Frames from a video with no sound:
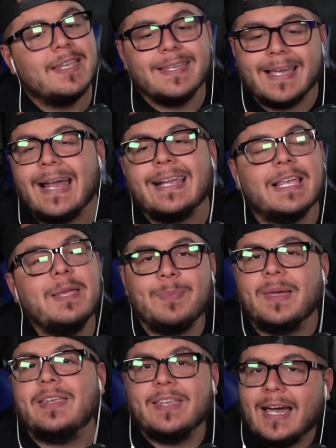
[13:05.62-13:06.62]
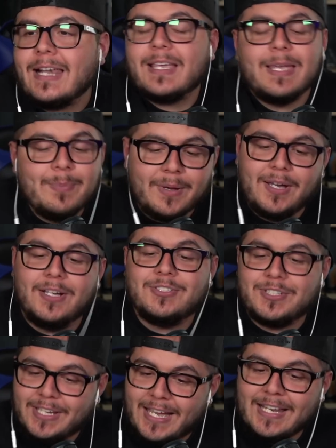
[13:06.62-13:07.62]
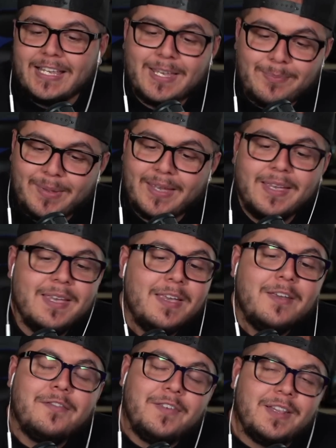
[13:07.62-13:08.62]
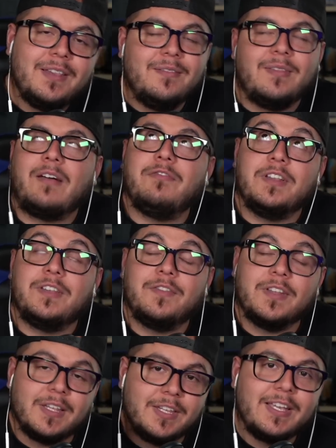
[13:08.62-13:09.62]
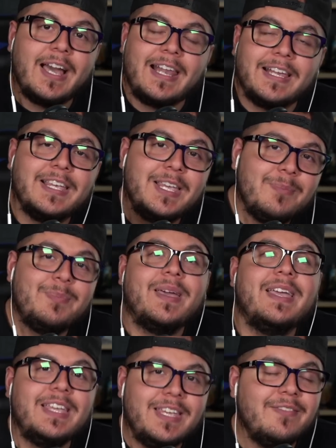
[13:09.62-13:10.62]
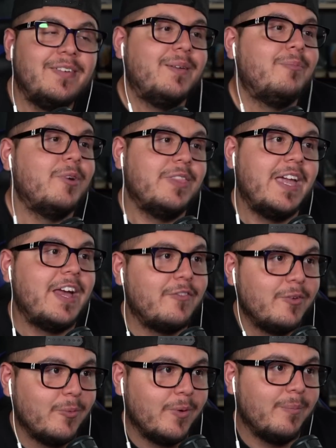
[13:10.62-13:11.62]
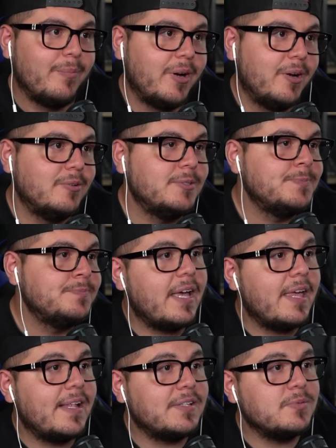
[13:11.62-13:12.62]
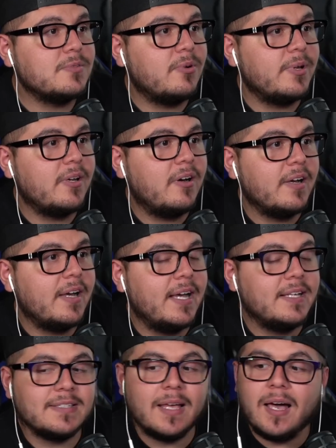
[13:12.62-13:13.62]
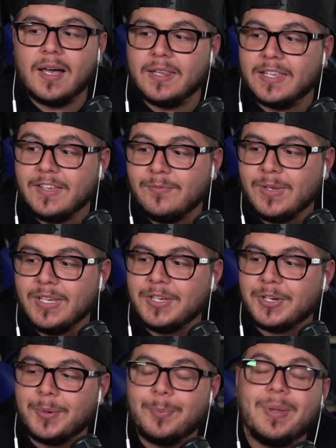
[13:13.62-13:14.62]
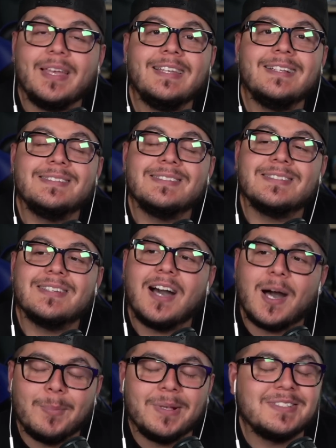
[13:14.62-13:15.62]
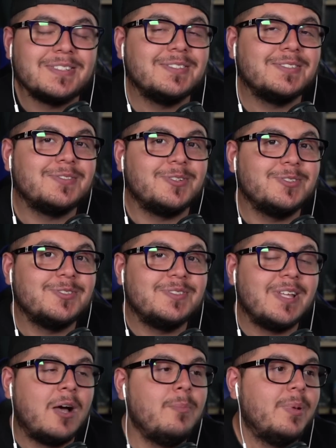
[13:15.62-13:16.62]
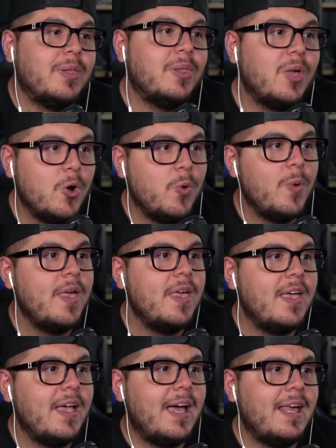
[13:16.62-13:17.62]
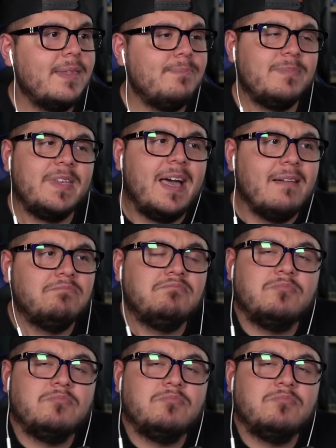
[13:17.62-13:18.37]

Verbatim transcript: you gotta keep it. You gotta keep it hundred. You gotta keep it fit. Not 50, 50. You gotta keep it even with everyone, bro. Yeah, that's what's going on, guys. Uh, leave me your opinions, comments, concerns down below, and yeah,